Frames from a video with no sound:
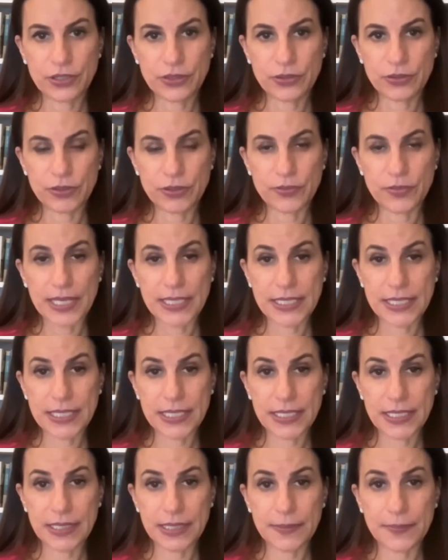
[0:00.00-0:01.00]
to arrest
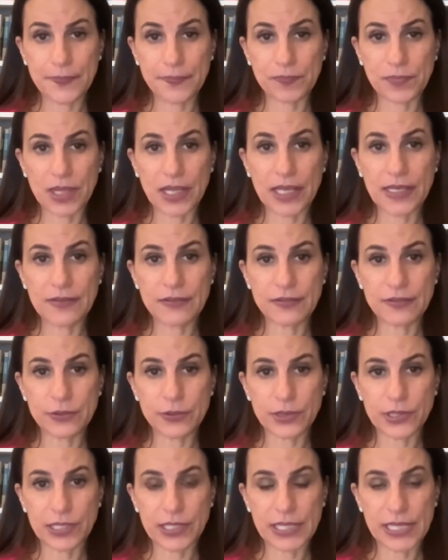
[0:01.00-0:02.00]
him in
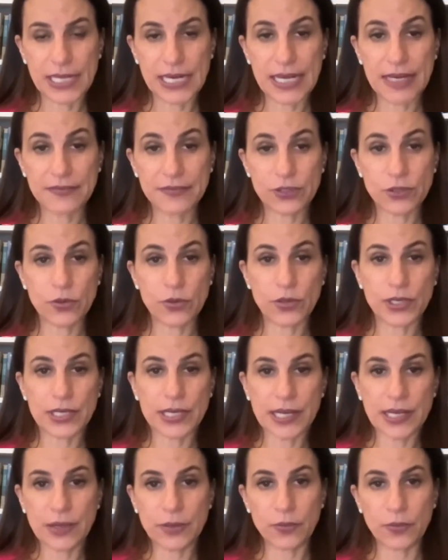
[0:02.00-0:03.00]
Florida. They'd have to
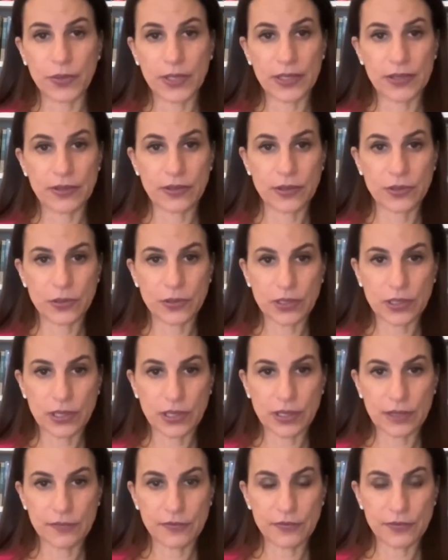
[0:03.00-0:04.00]
coordinate with local
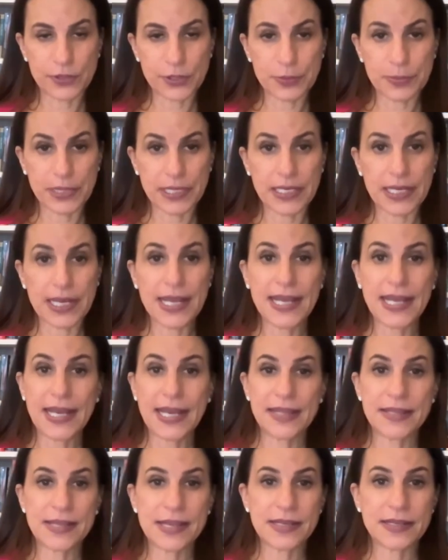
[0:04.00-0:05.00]
law enforcement.
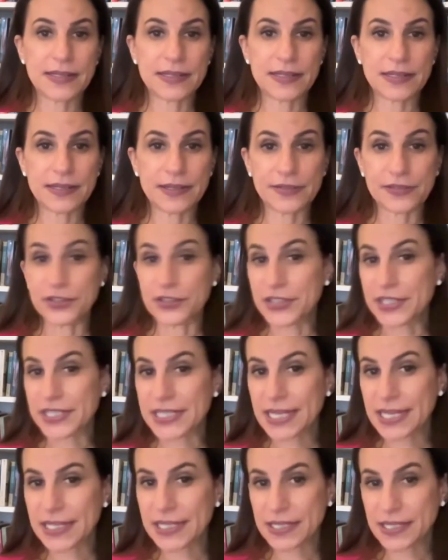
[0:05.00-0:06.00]
And then Governor
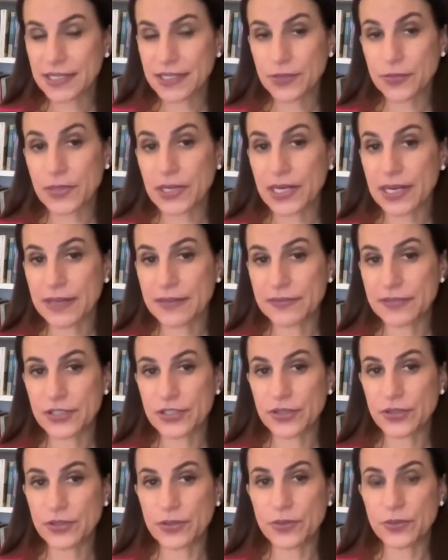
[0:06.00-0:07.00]
DeSantis would have
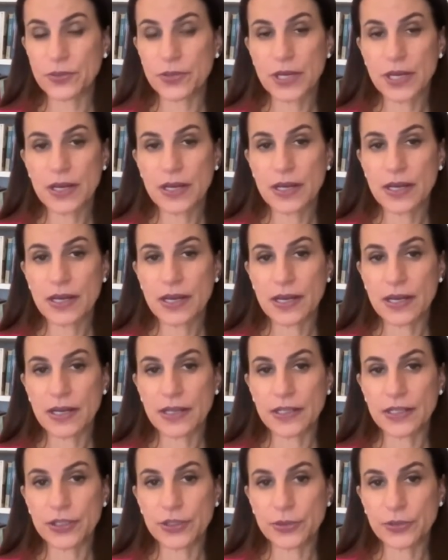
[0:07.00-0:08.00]
to
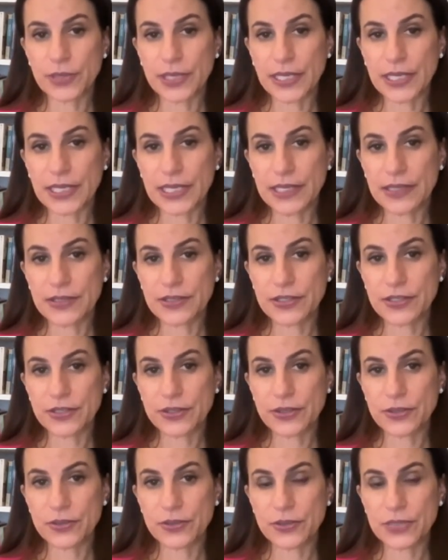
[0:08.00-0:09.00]
agree
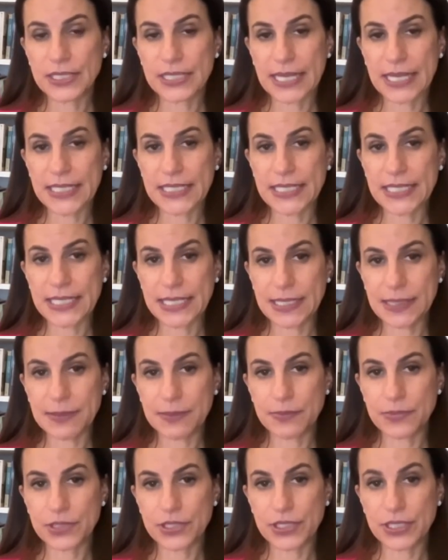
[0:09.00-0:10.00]
to send
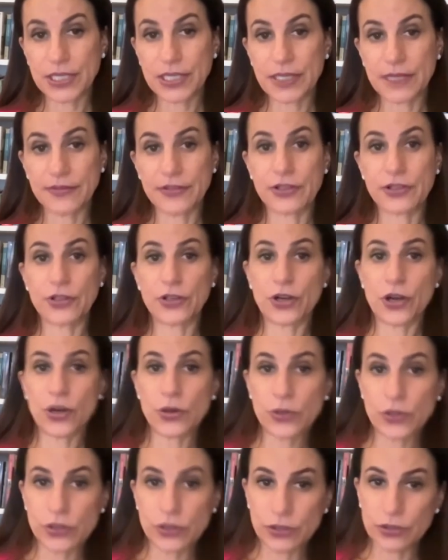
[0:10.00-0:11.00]
him to Governor
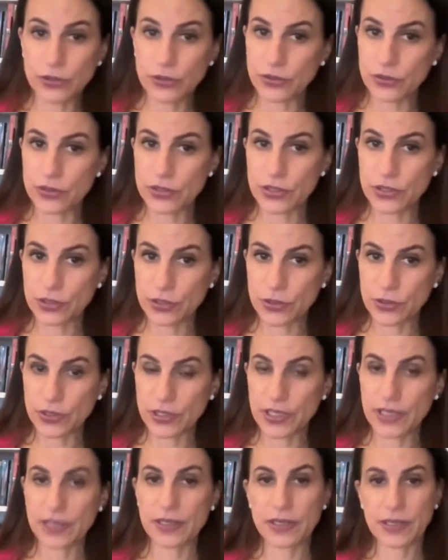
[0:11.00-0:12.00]
Hochul, who's the New
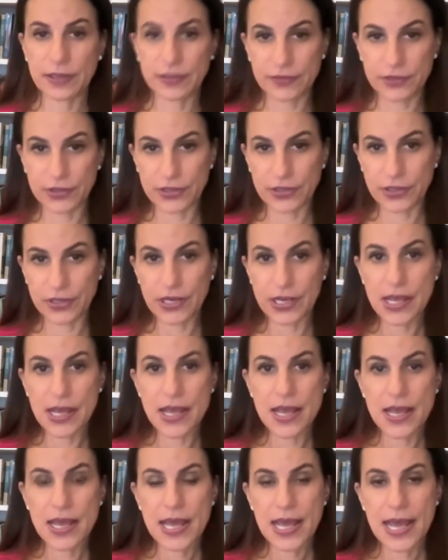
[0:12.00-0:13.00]
York governor.
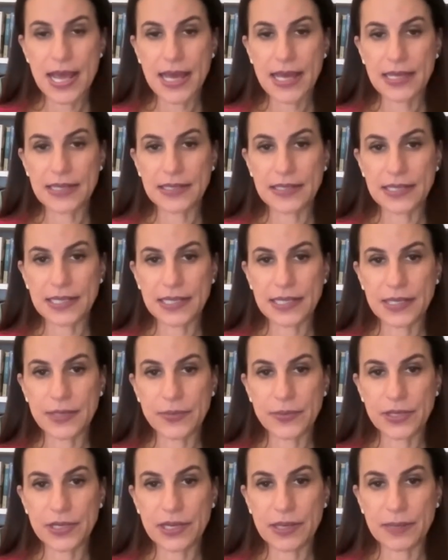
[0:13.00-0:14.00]
And then he
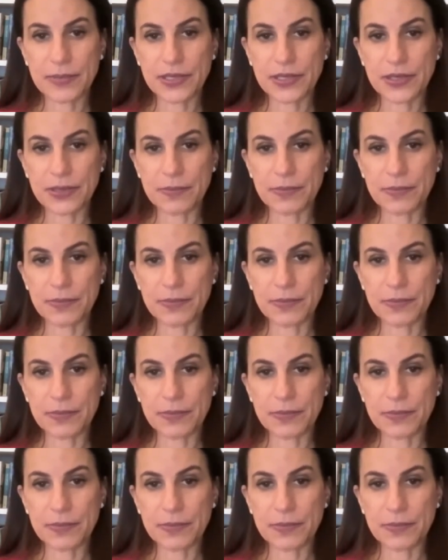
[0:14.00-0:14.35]
would come